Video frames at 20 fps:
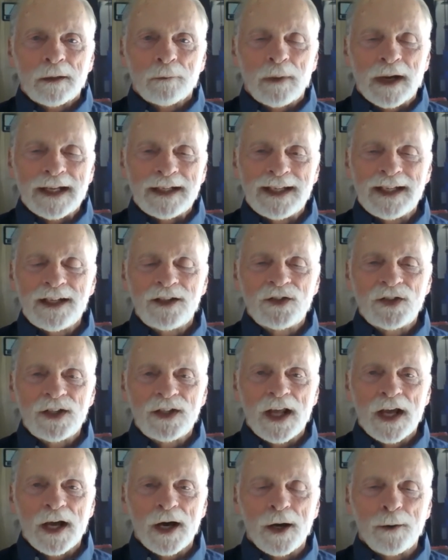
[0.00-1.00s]
by
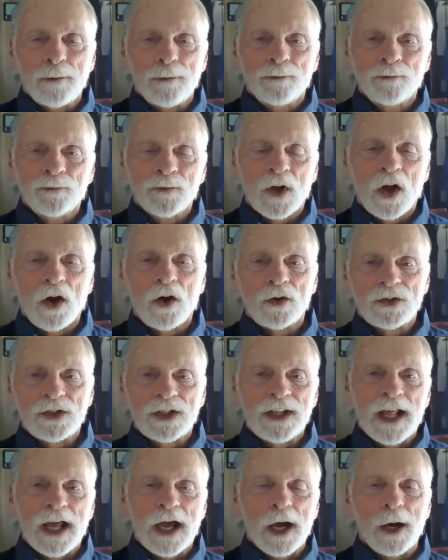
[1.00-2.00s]
teaching them,
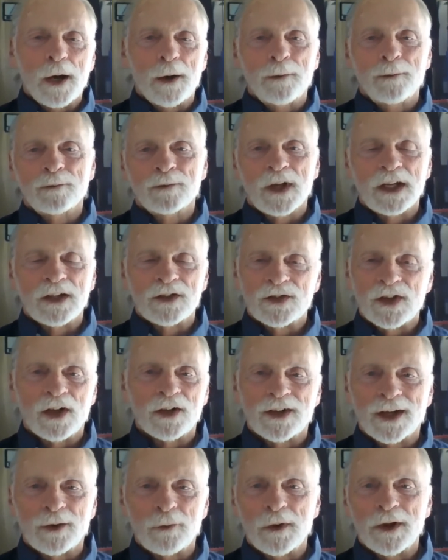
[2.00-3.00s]
coaching them,
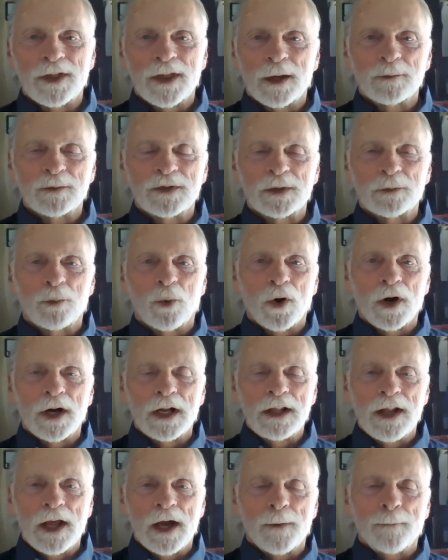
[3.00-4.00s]
consulting with them,
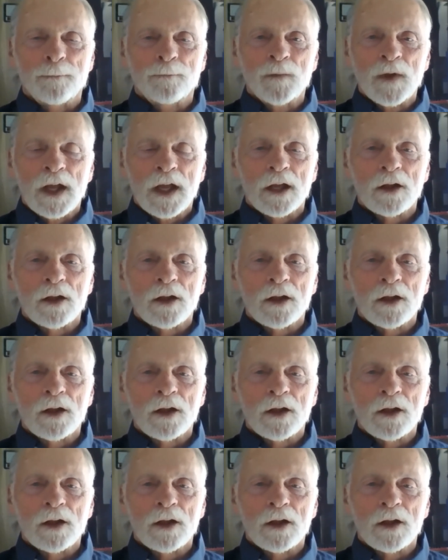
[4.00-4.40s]
supporting them,